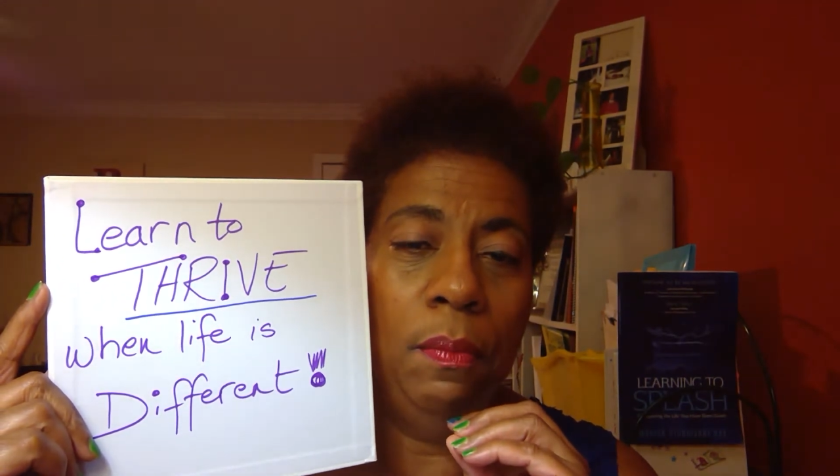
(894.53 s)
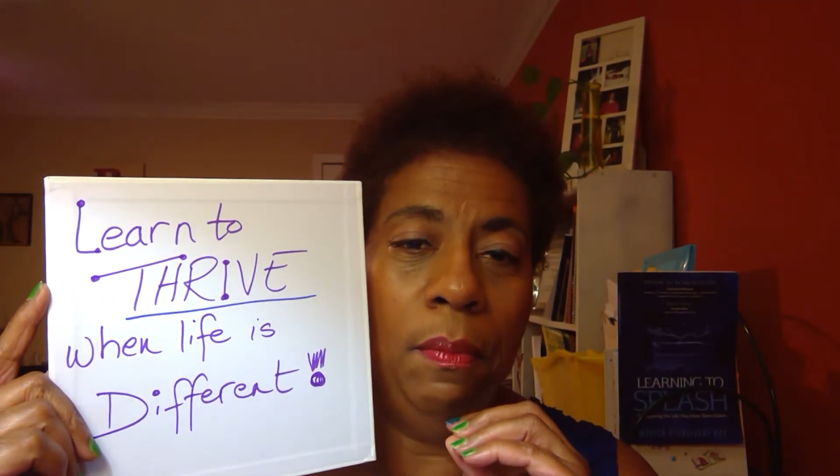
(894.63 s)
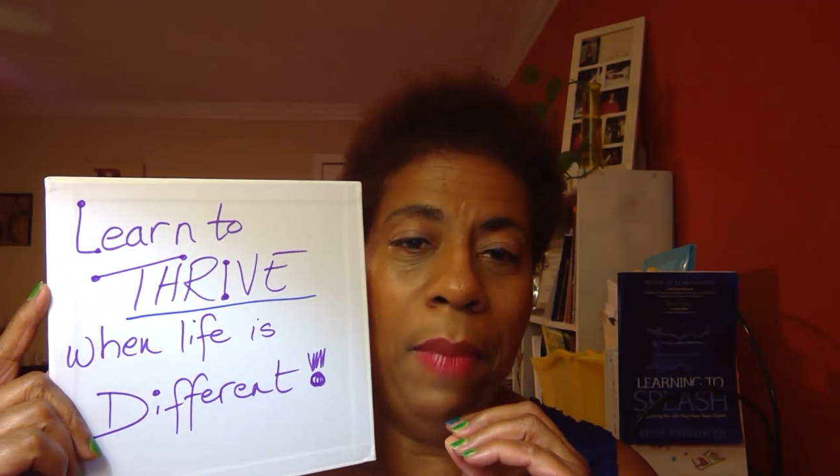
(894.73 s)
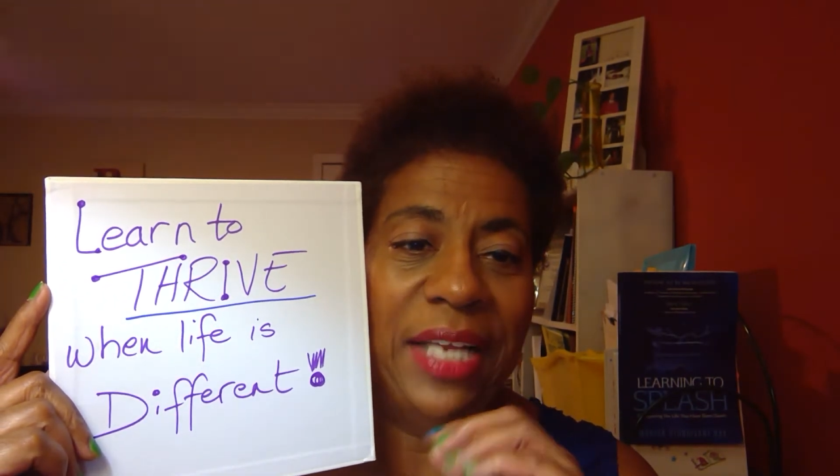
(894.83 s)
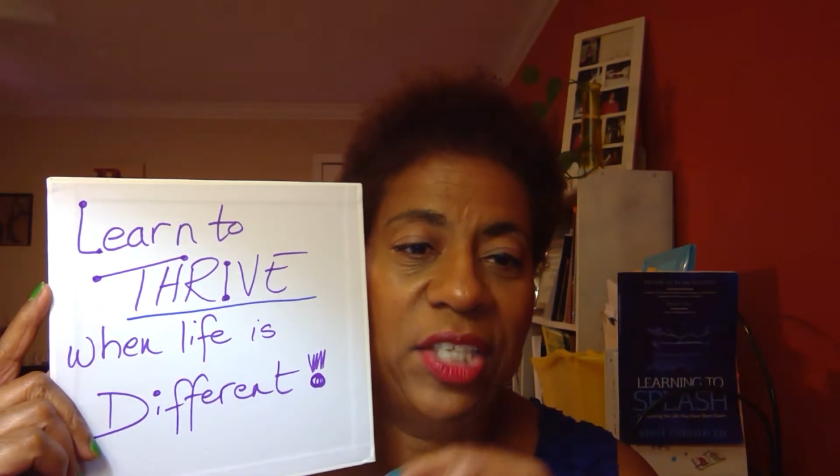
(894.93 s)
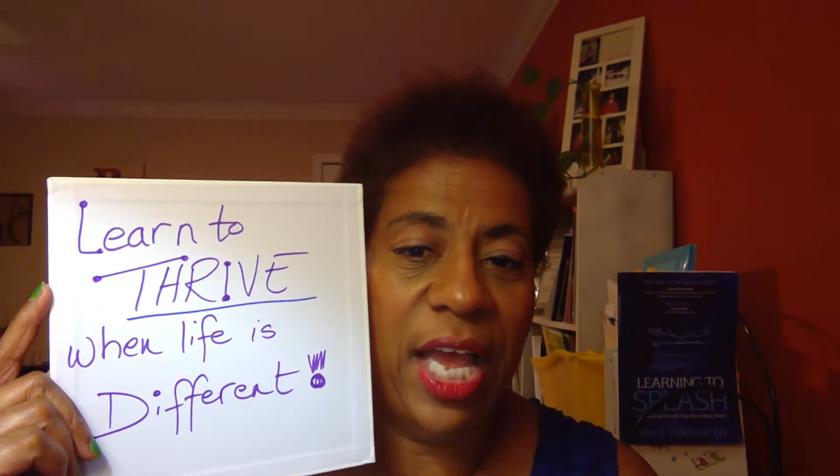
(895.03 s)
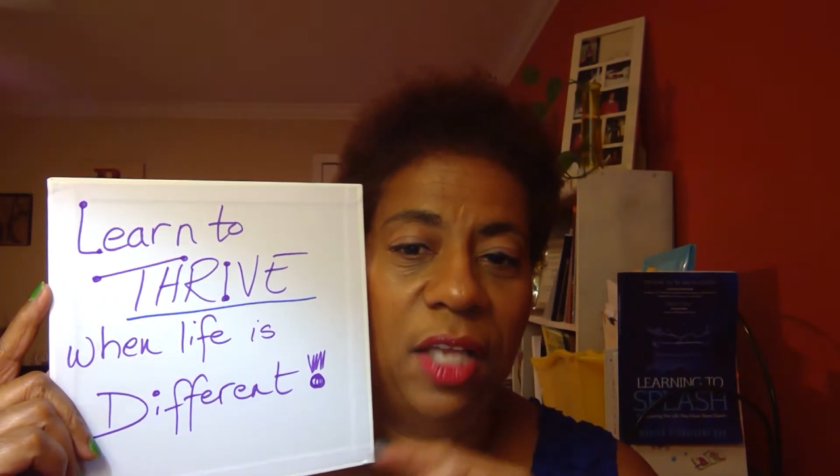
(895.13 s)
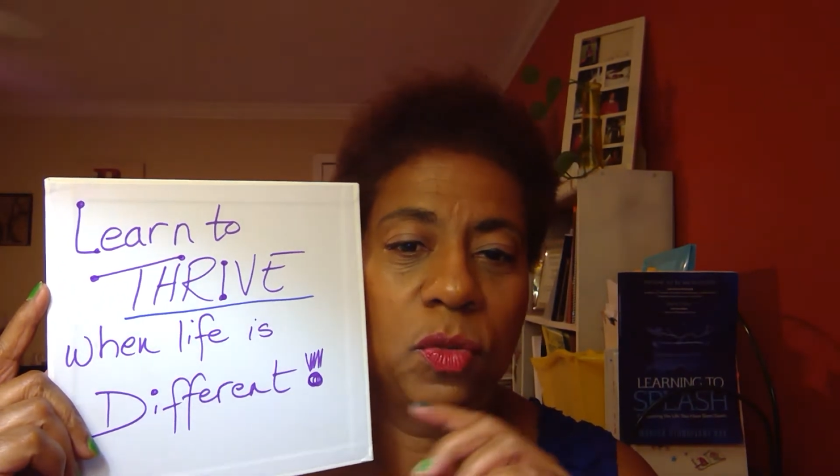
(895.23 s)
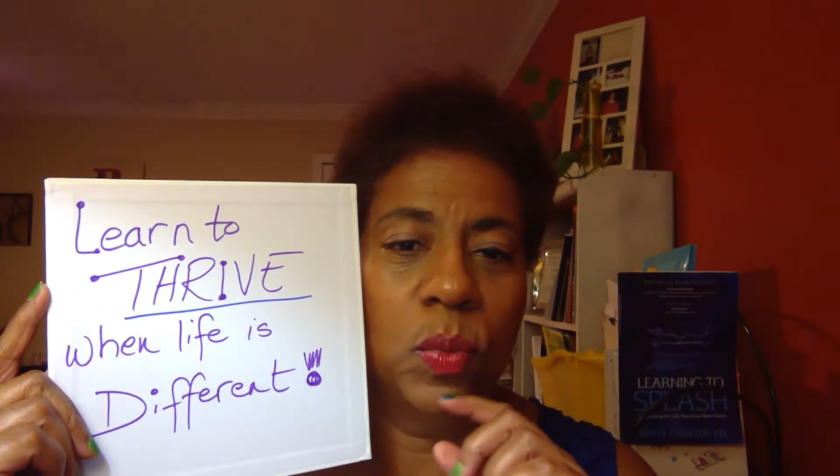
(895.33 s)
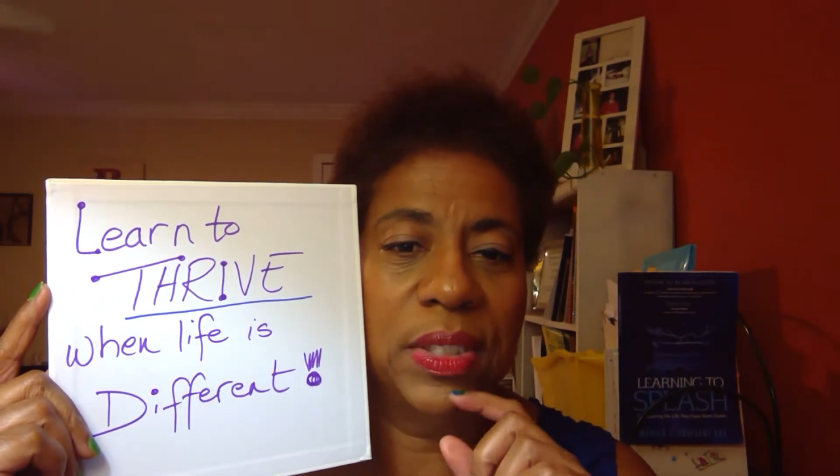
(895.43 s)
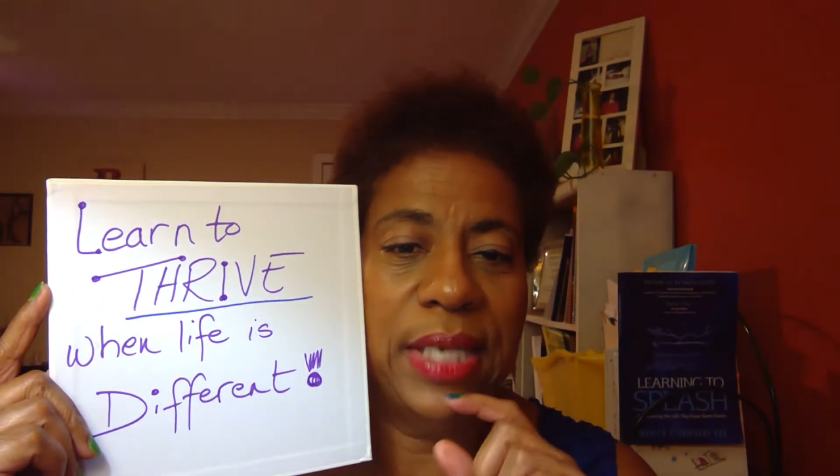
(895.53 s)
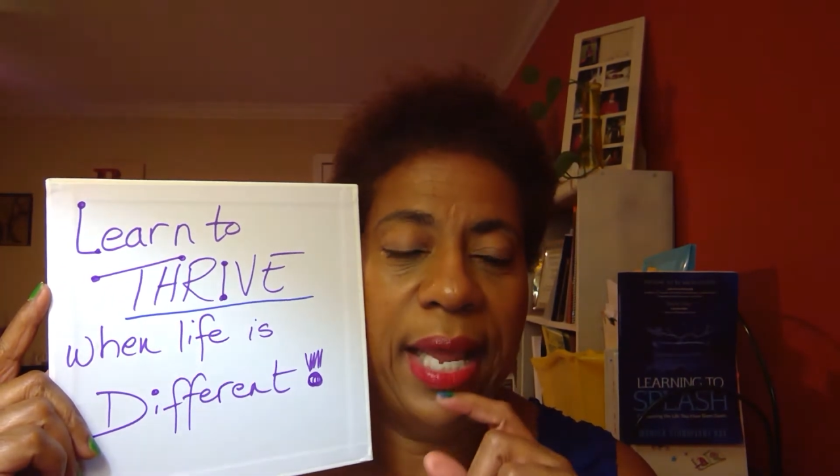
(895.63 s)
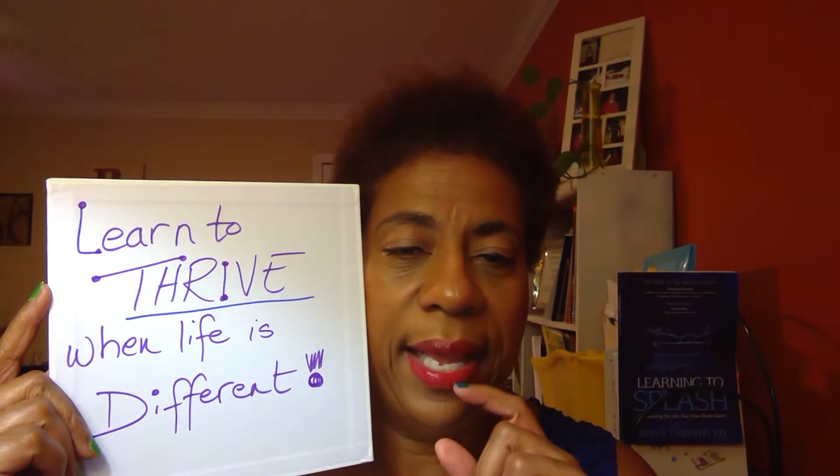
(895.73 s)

my child was not